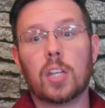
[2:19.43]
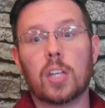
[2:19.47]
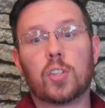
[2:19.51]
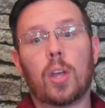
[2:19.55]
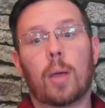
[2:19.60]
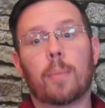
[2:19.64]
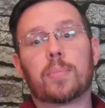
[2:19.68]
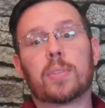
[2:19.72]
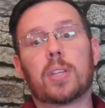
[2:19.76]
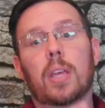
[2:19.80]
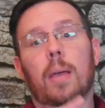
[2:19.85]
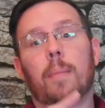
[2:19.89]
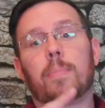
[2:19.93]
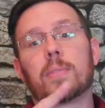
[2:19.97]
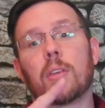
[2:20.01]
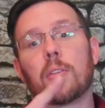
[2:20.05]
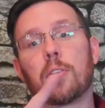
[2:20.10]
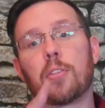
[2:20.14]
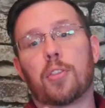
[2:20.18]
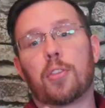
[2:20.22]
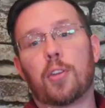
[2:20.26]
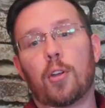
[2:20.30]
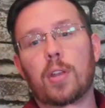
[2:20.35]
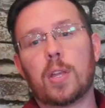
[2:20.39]
jumped up to
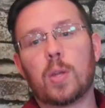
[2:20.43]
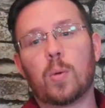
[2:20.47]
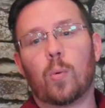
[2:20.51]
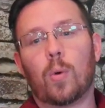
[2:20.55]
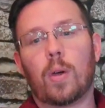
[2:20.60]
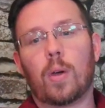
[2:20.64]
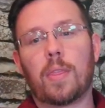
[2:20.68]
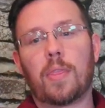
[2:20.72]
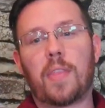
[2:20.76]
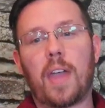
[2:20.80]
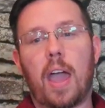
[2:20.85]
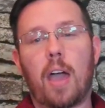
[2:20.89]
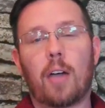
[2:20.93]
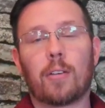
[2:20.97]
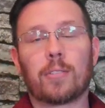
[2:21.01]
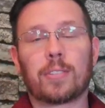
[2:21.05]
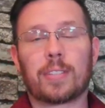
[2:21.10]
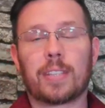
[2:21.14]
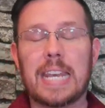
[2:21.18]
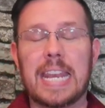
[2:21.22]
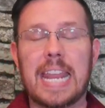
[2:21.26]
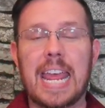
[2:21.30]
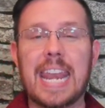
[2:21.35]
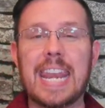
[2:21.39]

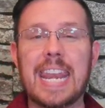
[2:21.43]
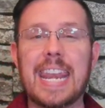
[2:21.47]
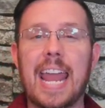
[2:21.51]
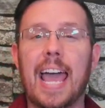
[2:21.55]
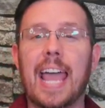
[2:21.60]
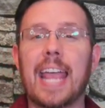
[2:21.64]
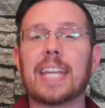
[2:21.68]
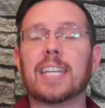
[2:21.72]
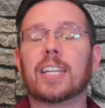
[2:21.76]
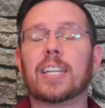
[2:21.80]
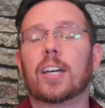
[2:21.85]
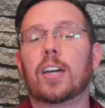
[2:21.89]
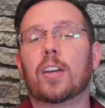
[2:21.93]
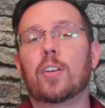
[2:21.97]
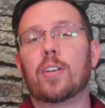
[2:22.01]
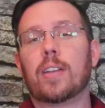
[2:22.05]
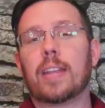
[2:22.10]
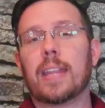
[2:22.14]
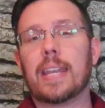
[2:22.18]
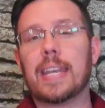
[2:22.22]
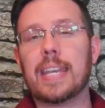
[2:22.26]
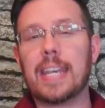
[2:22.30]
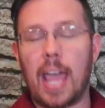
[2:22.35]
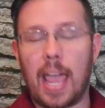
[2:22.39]

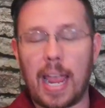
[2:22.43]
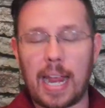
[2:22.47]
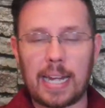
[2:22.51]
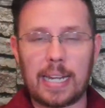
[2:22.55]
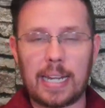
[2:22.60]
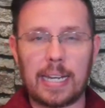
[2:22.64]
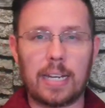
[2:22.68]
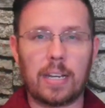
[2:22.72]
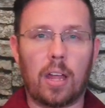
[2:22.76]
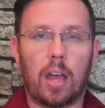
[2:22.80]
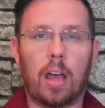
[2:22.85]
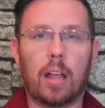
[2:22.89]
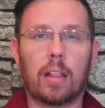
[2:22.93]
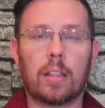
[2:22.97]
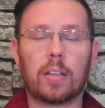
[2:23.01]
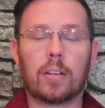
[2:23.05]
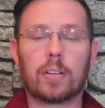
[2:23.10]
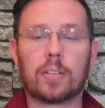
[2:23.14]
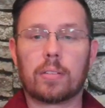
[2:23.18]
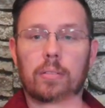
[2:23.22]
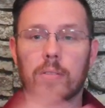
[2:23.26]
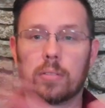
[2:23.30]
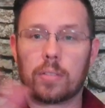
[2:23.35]
$31,990.